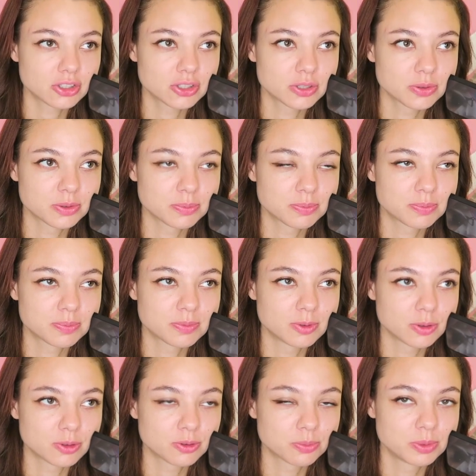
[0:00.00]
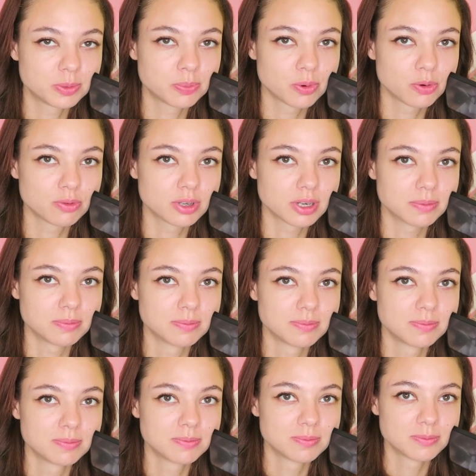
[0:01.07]
I think he can be a cook.
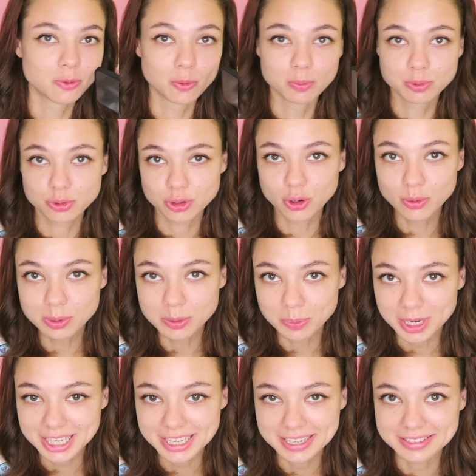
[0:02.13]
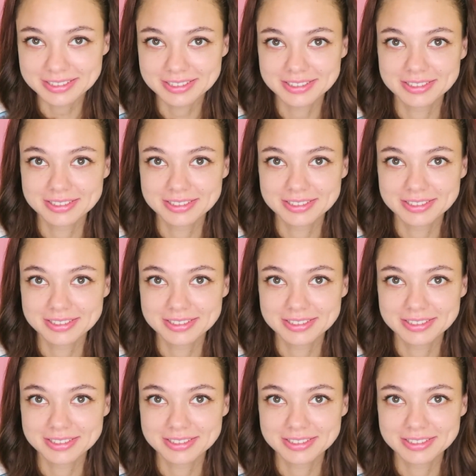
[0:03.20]
Cause he eats a lot.